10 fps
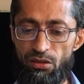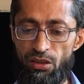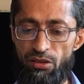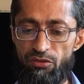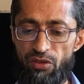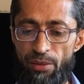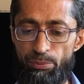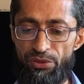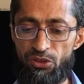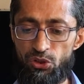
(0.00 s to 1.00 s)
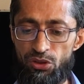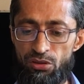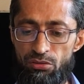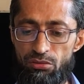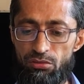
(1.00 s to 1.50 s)
in
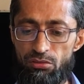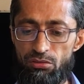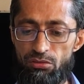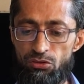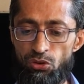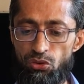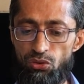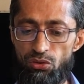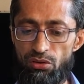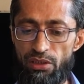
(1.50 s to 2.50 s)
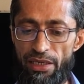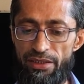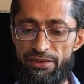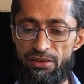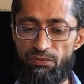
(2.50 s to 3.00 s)
temperature, though there
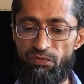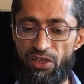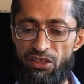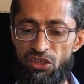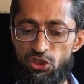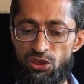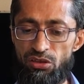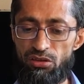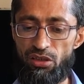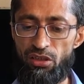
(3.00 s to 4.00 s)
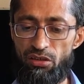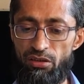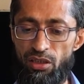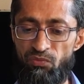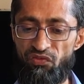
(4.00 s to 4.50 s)
is variation in
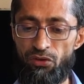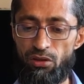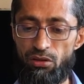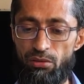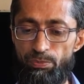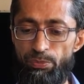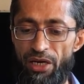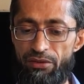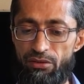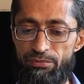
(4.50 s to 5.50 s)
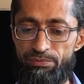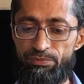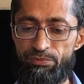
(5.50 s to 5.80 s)
rainfall pattern.